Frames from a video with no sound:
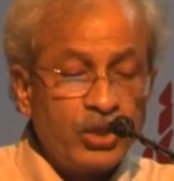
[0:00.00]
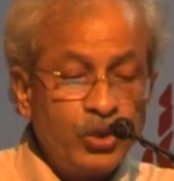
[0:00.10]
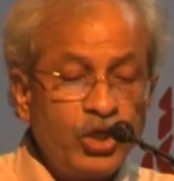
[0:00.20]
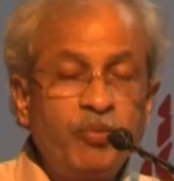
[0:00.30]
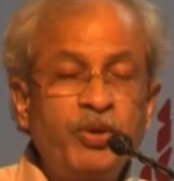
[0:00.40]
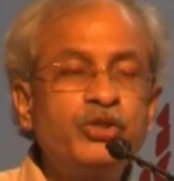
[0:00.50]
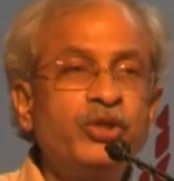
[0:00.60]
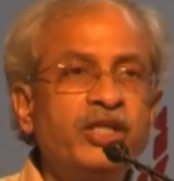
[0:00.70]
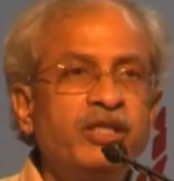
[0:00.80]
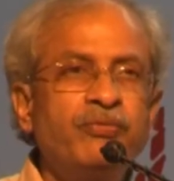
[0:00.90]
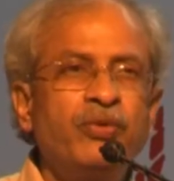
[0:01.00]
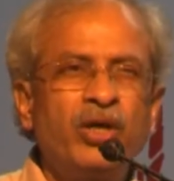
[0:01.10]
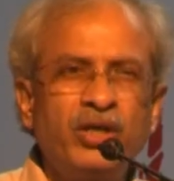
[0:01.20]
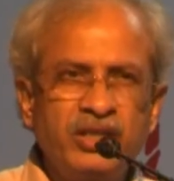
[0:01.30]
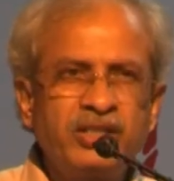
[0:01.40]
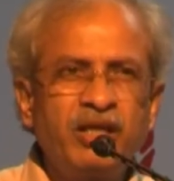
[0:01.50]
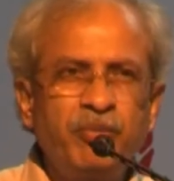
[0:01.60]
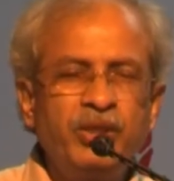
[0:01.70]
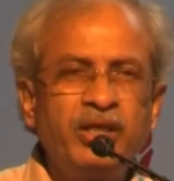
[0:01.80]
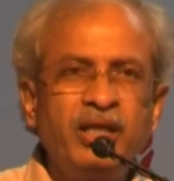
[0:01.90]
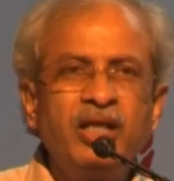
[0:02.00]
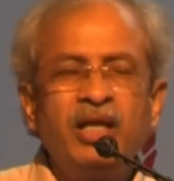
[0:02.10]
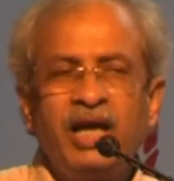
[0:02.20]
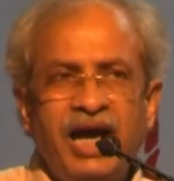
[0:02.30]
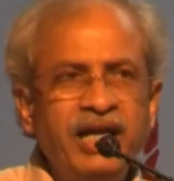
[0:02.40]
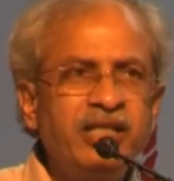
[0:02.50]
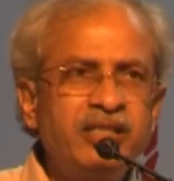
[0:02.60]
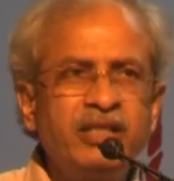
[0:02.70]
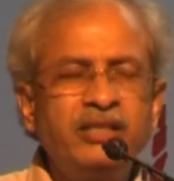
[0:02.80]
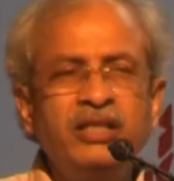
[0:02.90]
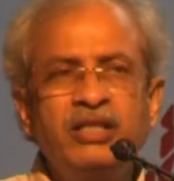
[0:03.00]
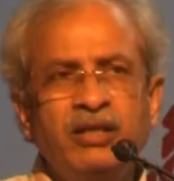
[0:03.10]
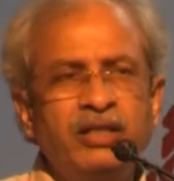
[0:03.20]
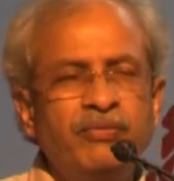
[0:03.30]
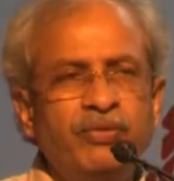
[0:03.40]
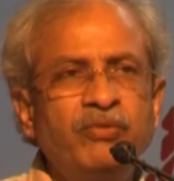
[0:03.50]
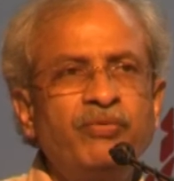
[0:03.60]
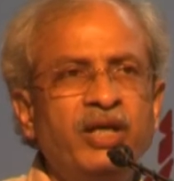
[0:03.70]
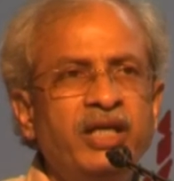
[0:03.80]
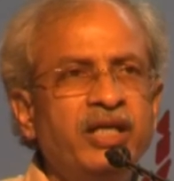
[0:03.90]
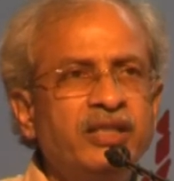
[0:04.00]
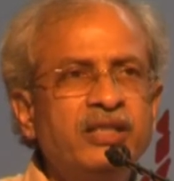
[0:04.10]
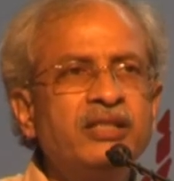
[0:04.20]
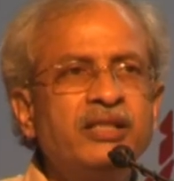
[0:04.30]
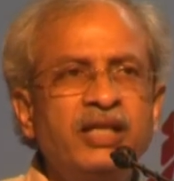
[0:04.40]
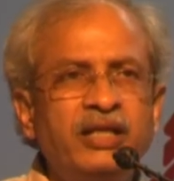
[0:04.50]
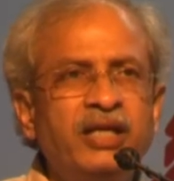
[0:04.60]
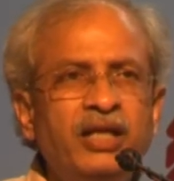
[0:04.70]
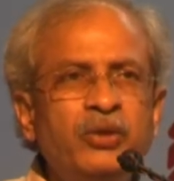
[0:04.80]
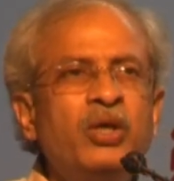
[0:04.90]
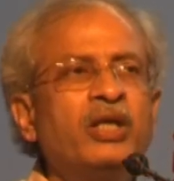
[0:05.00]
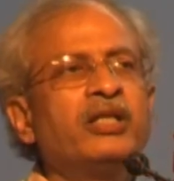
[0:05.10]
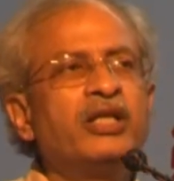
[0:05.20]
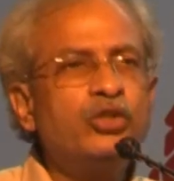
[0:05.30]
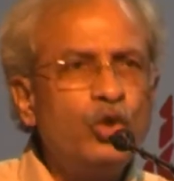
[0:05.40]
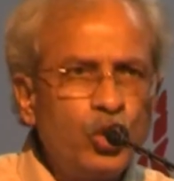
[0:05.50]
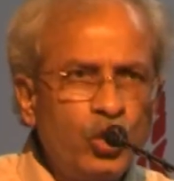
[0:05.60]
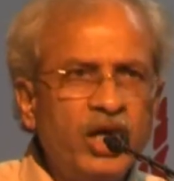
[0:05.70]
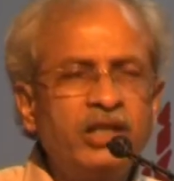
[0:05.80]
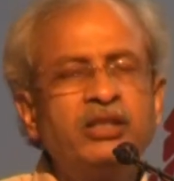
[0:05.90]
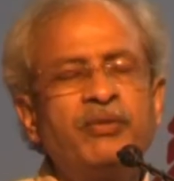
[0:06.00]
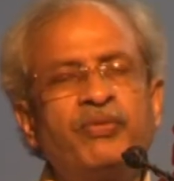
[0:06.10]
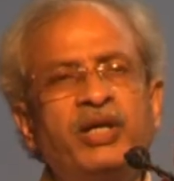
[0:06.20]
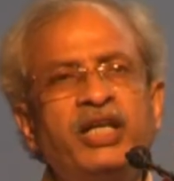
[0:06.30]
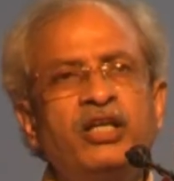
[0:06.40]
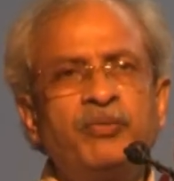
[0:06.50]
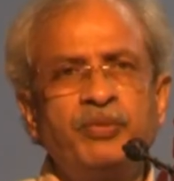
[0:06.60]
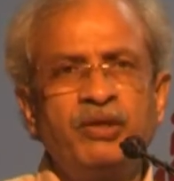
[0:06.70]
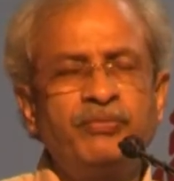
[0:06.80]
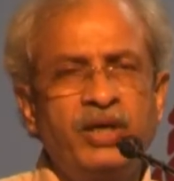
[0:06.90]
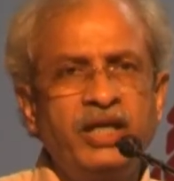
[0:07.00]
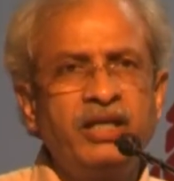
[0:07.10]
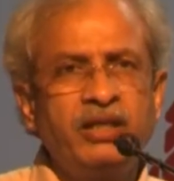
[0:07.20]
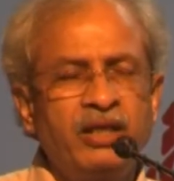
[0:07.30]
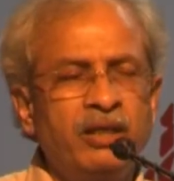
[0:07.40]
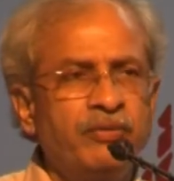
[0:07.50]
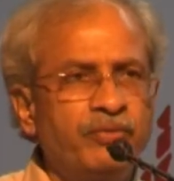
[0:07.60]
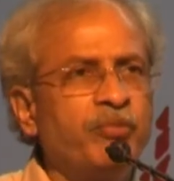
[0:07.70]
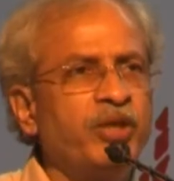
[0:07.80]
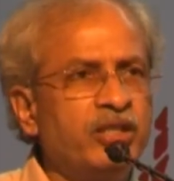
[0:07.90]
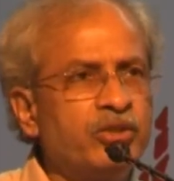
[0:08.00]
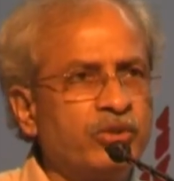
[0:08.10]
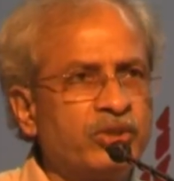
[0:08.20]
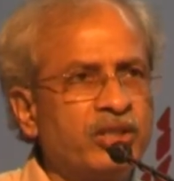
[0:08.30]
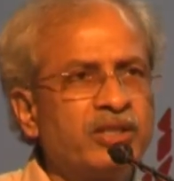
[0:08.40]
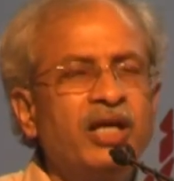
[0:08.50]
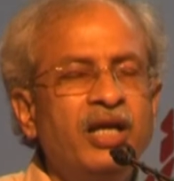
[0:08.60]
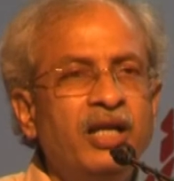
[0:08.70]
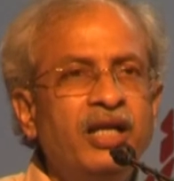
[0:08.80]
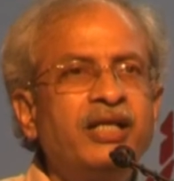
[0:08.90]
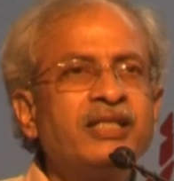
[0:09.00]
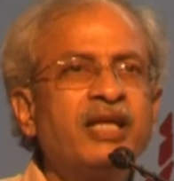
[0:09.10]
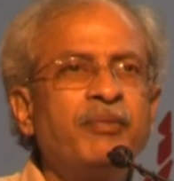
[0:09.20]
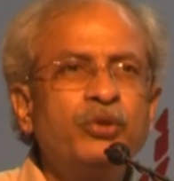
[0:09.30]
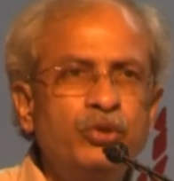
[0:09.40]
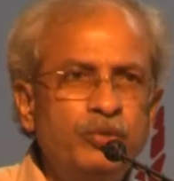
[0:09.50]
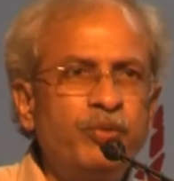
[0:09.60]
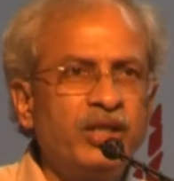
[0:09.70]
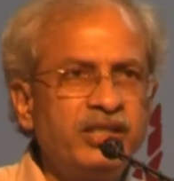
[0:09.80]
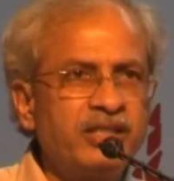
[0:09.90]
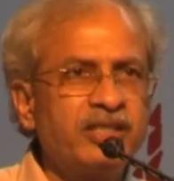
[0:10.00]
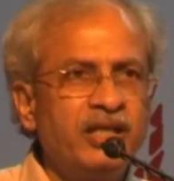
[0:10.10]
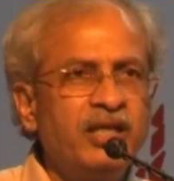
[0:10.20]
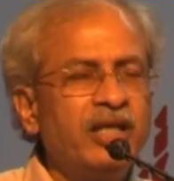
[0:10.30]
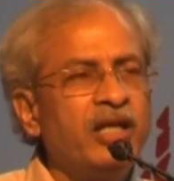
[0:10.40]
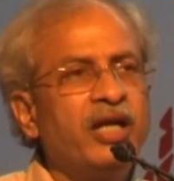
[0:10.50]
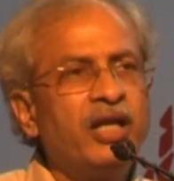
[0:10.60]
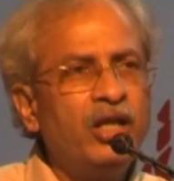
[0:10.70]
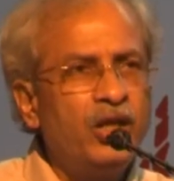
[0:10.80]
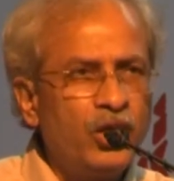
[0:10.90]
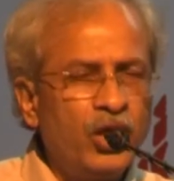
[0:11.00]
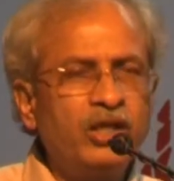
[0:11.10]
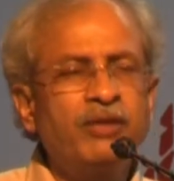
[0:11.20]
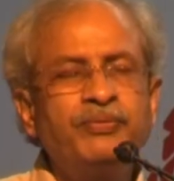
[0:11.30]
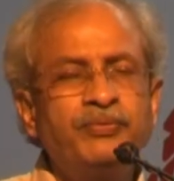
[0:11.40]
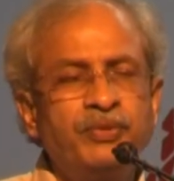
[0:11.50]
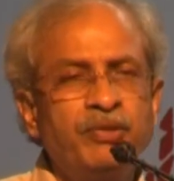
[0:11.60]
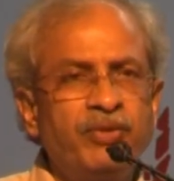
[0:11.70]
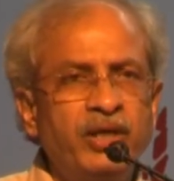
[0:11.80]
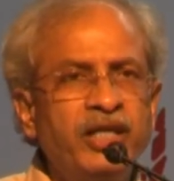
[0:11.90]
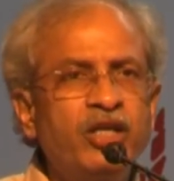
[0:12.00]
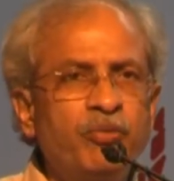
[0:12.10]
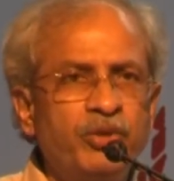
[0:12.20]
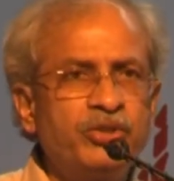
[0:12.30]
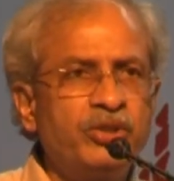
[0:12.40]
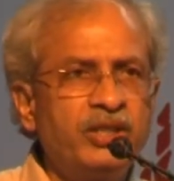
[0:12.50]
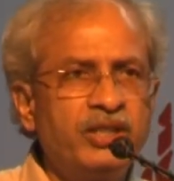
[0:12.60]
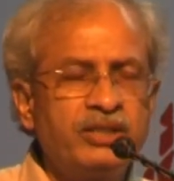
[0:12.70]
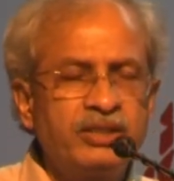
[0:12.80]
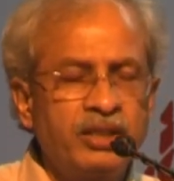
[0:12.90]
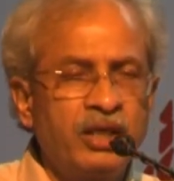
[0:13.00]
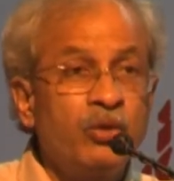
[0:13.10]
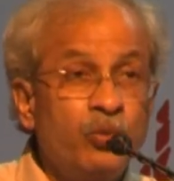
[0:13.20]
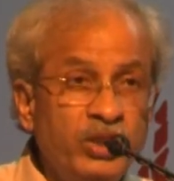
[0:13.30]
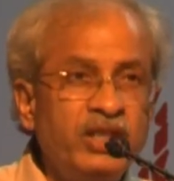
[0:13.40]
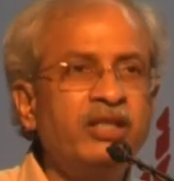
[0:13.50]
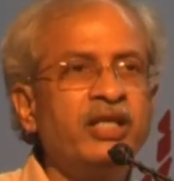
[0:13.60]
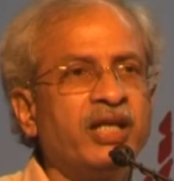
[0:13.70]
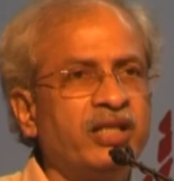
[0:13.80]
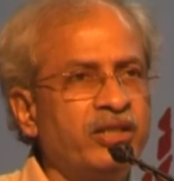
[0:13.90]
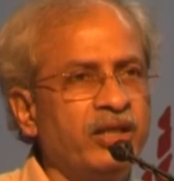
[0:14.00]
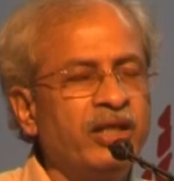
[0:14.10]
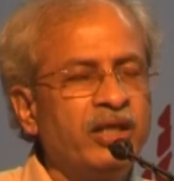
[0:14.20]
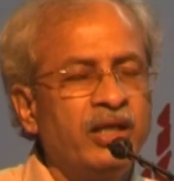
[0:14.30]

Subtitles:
good opportunity for risk capital. I sit in different funding agencies. I tell you, there is no dearth of funding from any sources. Let us have good projects. There are a lot of funding opportunities within the country